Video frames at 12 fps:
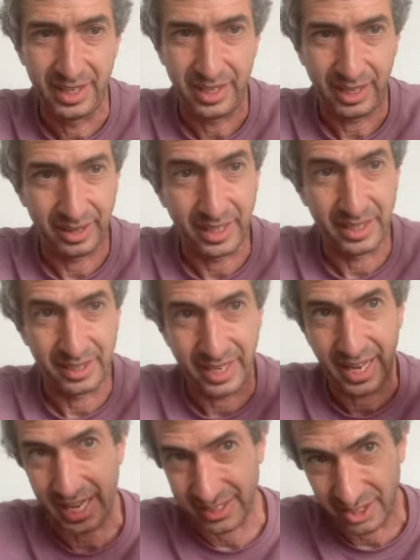And then that
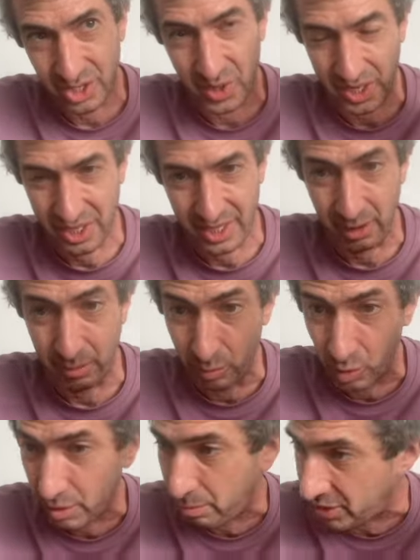has instructions that are
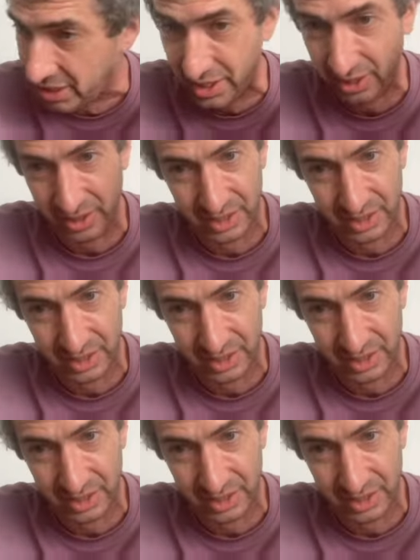more particular